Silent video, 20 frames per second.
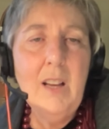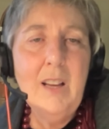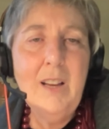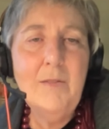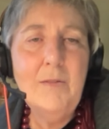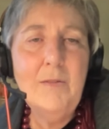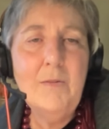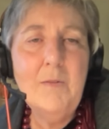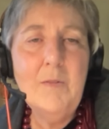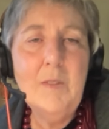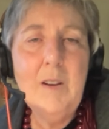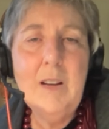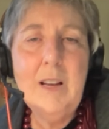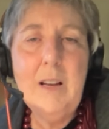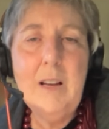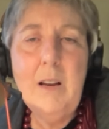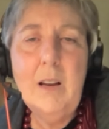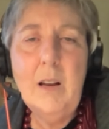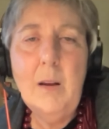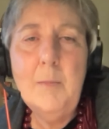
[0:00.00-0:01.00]

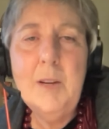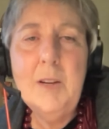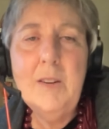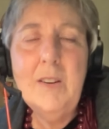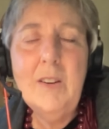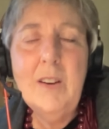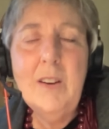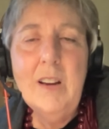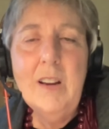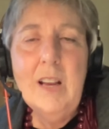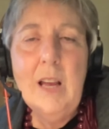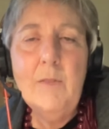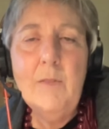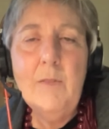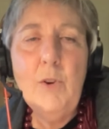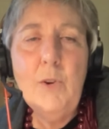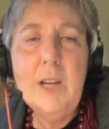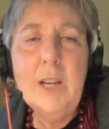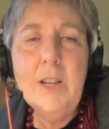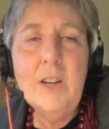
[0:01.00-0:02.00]
Have
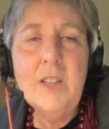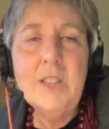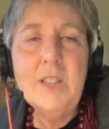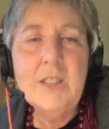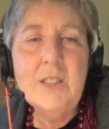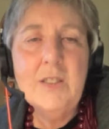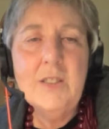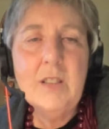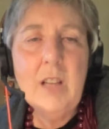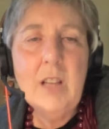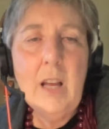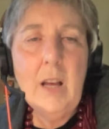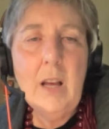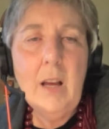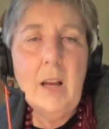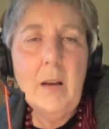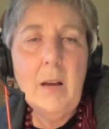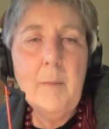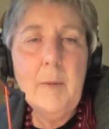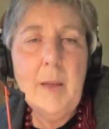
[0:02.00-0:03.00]
you any ideas
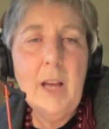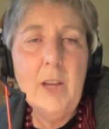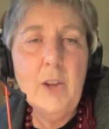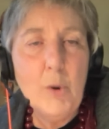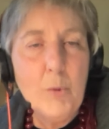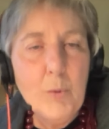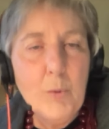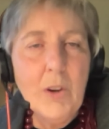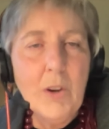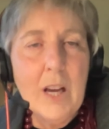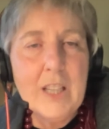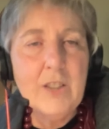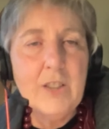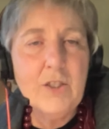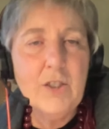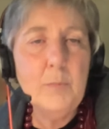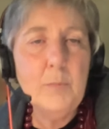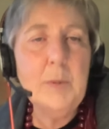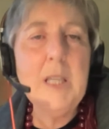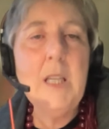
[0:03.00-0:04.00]
how you would like it
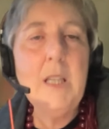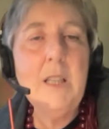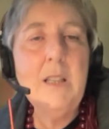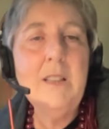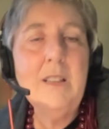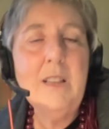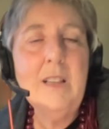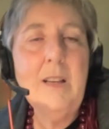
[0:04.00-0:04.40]
to be?